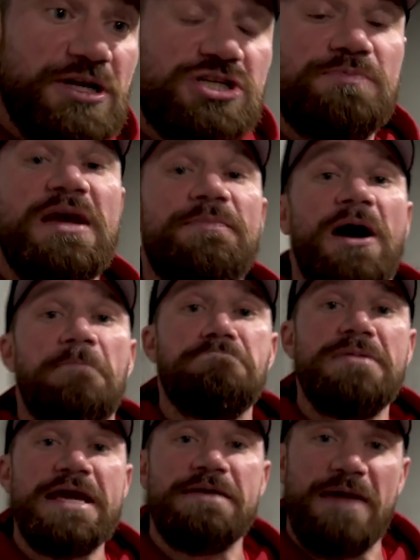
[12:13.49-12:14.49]
It should be about
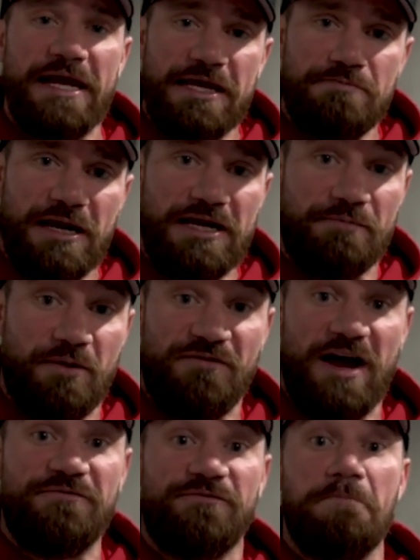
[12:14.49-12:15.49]
me making money to
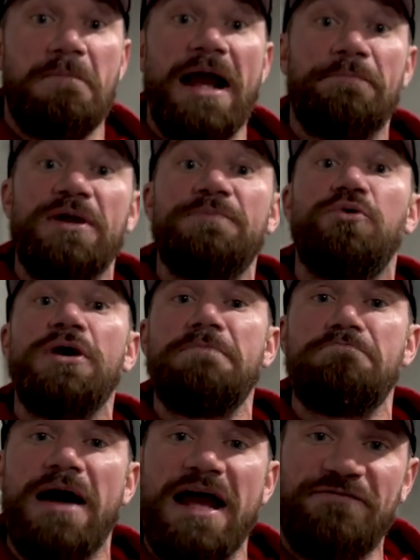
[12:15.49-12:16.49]
provide for my people
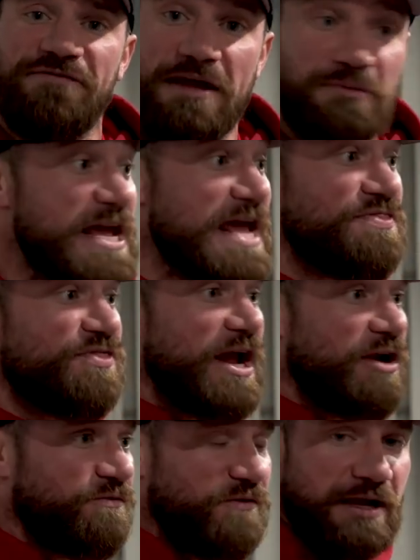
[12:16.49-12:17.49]
and my family and
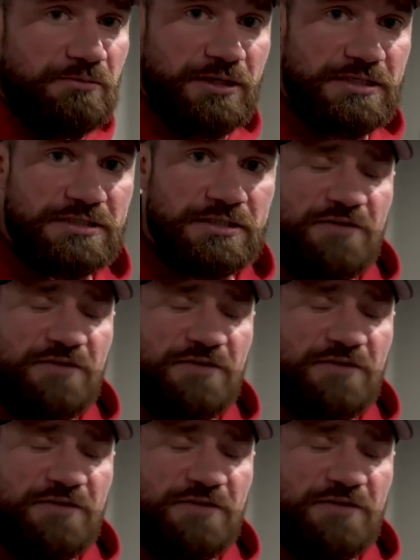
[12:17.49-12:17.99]
their families.